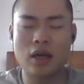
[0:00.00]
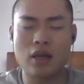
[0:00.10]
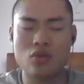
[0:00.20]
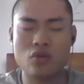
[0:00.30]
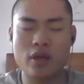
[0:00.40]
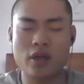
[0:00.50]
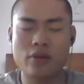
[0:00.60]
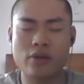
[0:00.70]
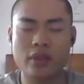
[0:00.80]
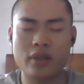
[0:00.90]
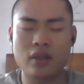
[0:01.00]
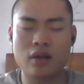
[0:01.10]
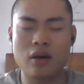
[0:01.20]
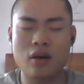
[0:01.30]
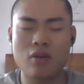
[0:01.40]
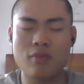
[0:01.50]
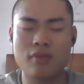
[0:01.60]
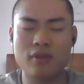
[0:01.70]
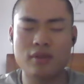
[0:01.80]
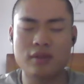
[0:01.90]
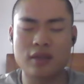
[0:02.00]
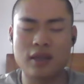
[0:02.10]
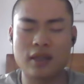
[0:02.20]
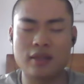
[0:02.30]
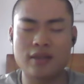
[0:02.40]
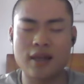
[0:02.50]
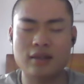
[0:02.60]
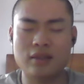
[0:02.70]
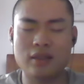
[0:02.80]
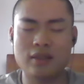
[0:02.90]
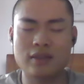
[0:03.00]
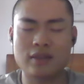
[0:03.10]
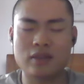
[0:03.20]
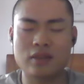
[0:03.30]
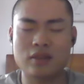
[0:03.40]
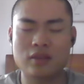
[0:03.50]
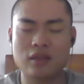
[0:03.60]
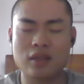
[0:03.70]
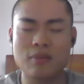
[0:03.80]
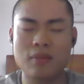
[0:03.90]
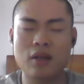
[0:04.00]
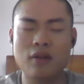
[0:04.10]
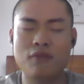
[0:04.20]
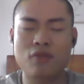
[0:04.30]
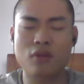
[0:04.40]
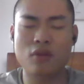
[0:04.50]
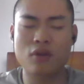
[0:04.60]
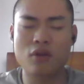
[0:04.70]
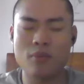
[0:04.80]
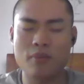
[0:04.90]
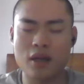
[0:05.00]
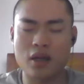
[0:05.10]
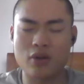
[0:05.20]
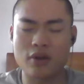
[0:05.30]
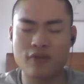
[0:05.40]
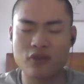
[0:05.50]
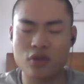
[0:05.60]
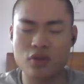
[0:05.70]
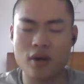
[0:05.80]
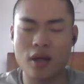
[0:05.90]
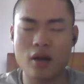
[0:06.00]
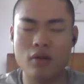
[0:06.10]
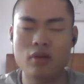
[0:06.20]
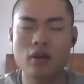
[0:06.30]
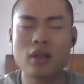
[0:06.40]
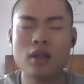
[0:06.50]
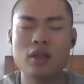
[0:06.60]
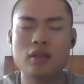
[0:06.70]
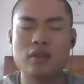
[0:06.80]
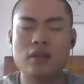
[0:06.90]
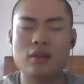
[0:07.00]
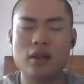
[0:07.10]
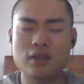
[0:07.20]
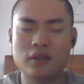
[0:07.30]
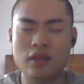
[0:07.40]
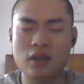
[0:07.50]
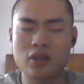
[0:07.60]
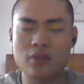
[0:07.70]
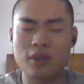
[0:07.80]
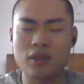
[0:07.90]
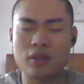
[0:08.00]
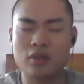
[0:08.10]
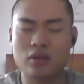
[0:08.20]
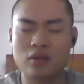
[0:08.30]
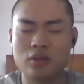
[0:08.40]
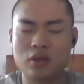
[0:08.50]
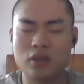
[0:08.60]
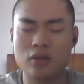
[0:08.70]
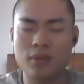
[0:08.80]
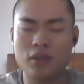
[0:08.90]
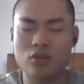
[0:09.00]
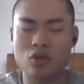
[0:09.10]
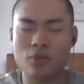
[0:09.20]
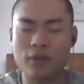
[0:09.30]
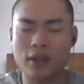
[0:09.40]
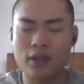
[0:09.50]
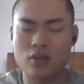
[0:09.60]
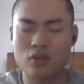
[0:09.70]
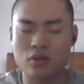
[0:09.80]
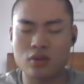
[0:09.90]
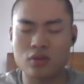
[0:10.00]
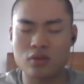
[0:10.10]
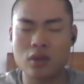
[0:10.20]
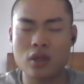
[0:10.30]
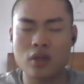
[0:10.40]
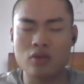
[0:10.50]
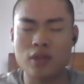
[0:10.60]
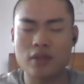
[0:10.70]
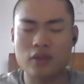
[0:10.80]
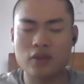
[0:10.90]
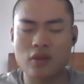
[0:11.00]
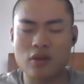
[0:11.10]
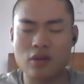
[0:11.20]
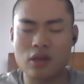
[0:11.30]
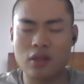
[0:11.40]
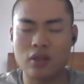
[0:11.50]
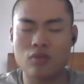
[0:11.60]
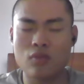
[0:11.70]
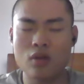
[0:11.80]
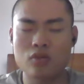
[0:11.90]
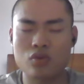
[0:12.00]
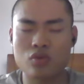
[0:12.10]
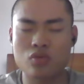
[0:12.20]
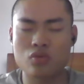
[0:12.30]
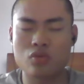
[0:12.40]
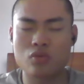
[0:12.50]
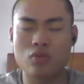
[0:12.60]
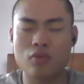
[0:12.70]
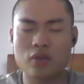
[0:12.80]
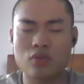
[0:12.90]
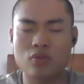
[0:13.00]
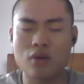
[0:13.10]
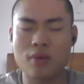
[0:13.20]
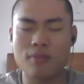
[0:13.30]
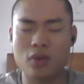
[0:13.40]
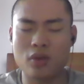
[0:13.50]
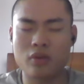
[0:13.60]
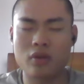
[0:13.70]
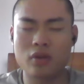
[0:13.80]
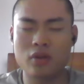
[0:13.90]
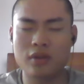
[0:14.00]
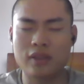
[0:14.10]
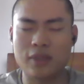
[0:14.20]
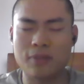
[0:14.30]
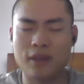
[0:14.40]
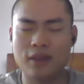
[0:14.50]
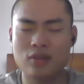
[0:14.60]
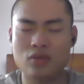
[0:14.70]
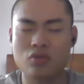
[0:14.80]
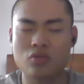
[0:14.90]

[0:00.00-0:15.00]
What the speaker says: recreating almost exactly schema for my GraphQL. There is a little bit of duplication. You necessarily want to one mirror your database to